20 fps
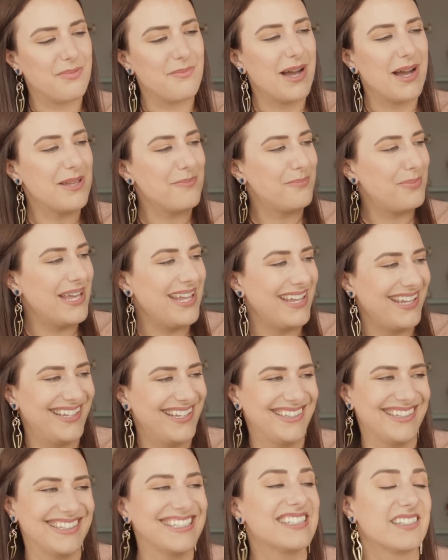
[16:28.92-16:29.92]
might
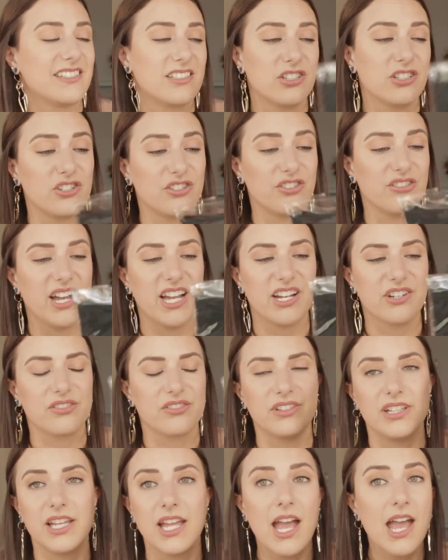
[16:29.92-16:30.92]
be, this is true
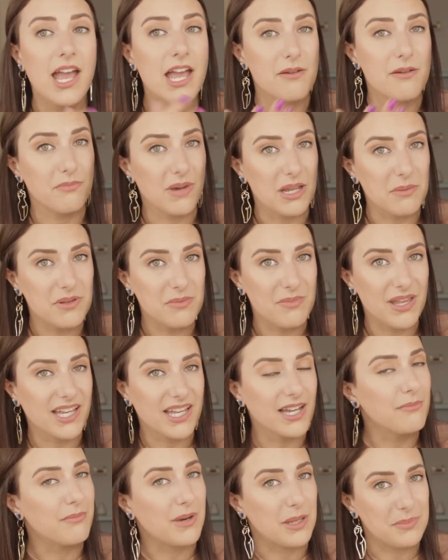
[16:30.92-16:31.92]
actually, might be
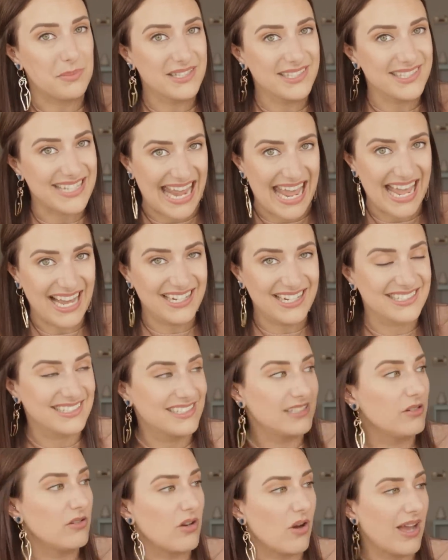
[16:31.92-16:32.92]
makeup, might be
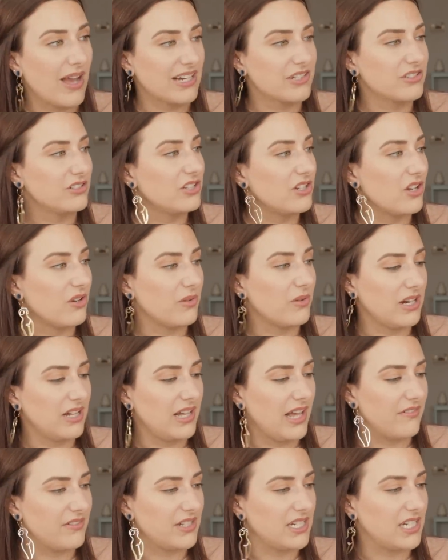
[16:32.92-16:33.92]
snacks. You don't actually know what I'll
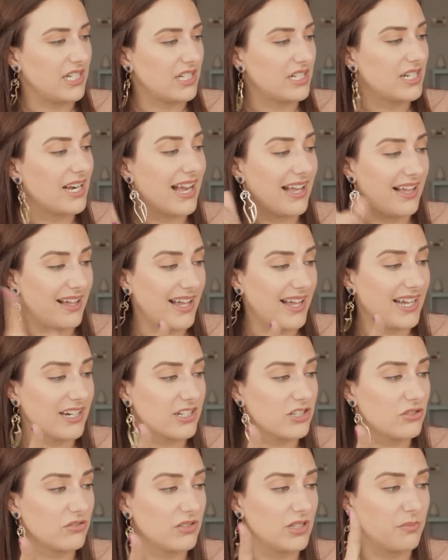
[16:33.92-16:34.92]
have in here. I
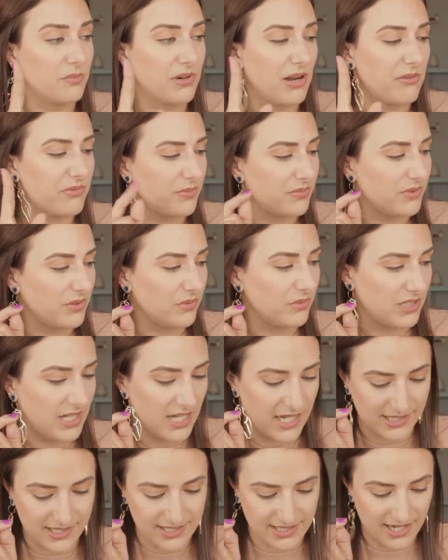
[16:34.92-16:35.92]
actually probably will
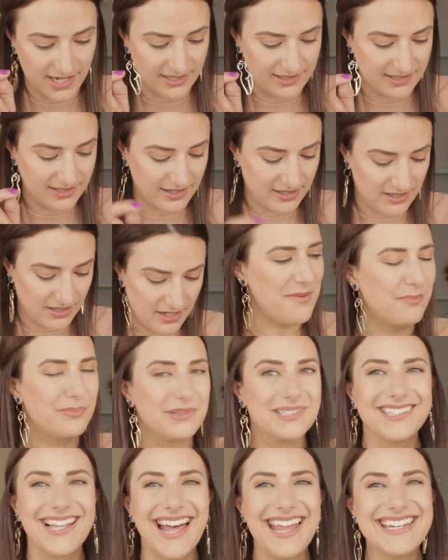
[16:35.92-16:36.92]
hide snacks in there.
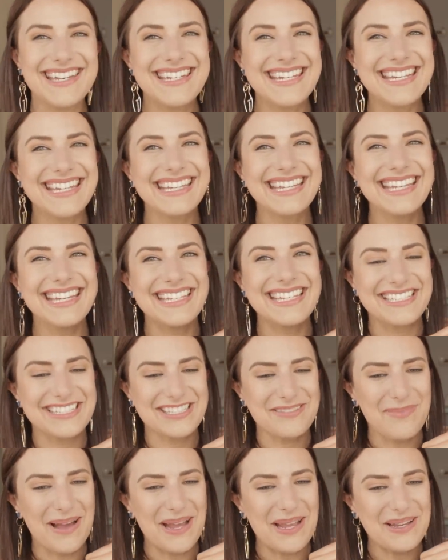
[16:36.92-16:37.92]
Blending
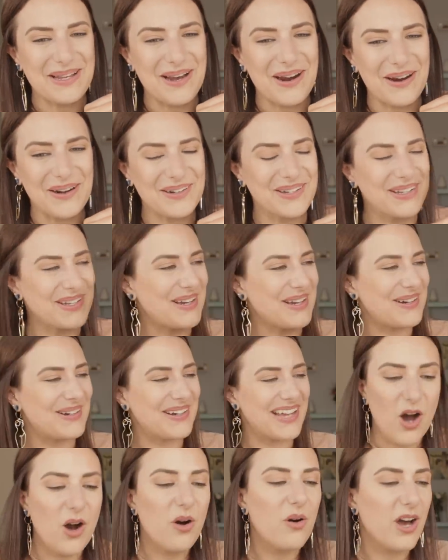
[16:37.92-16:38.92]
is my
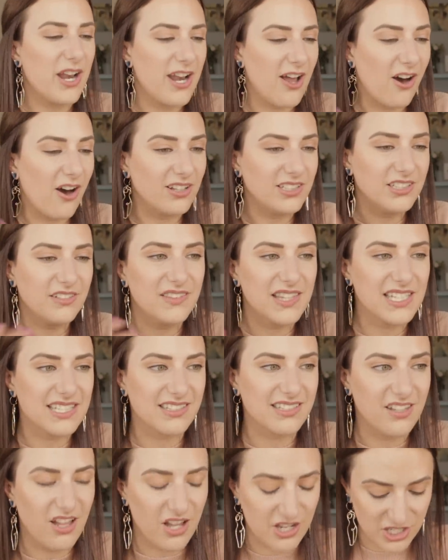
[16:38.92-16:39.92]
cardio. Oh, and all of
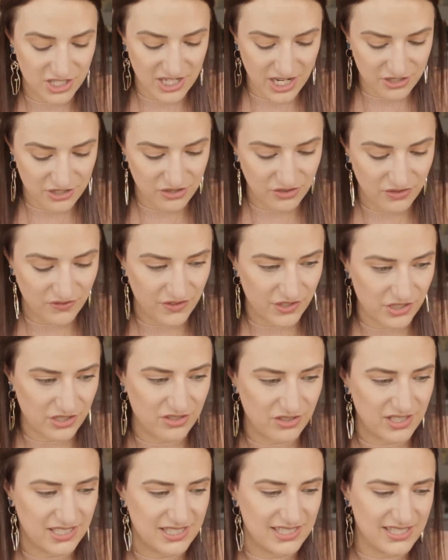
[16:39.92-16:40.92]
this launched on June 1st.
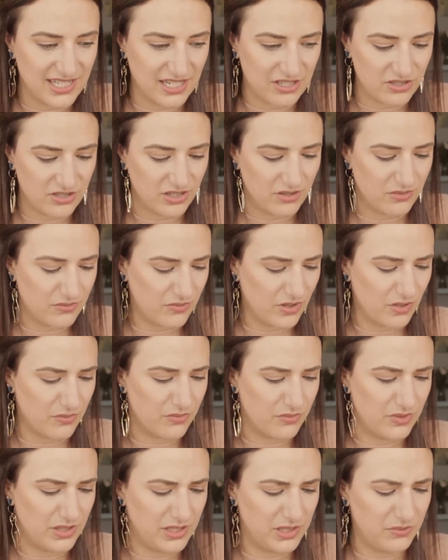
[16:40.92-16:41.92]
So this is actually a, a
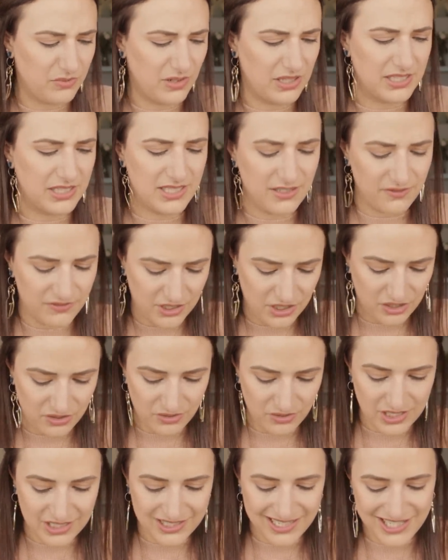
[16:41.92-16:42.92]
really relatively
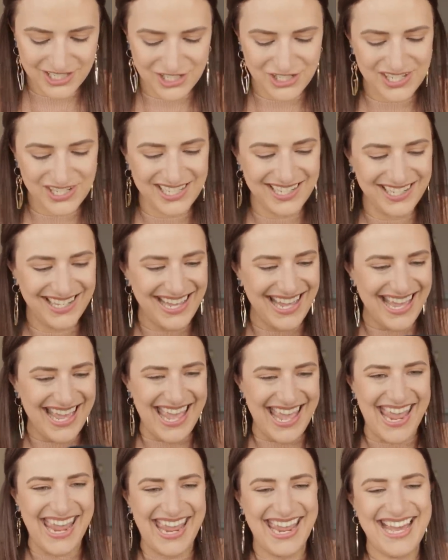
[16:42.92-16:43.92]
new collection.
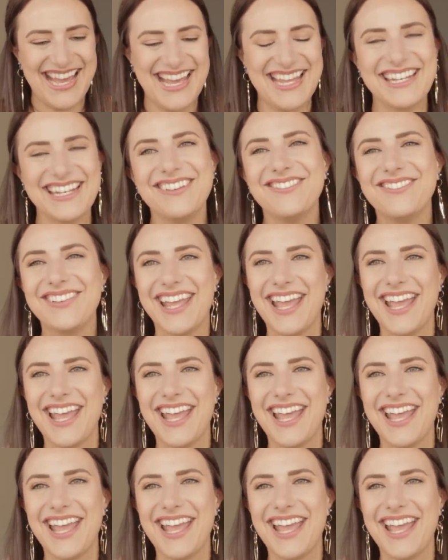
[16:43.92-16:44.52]
And we